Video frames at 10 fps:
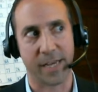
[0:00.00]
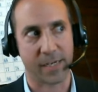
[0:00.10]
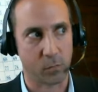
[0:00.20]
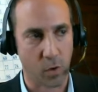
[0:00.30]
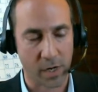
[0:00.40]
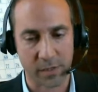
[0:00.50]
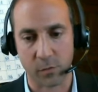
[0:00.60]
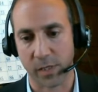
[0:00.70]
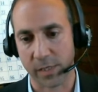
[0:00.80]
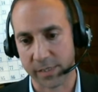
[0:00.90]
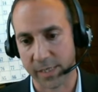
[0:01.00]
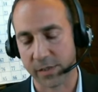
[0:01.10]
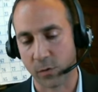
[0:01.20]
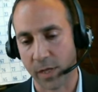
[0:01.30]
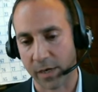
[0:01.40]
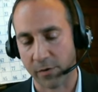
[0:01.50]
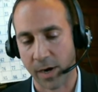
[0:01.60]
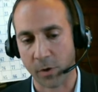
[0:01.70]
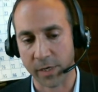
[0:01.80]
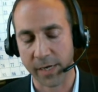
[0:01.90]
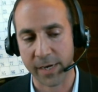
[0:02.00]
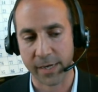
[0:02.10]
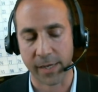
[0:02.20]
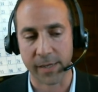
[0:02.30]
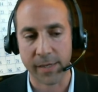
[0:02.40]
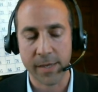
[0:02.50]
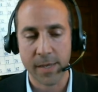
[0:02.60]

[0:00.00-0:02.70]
actually runs a real estate school out of Cromwell, Connecticut.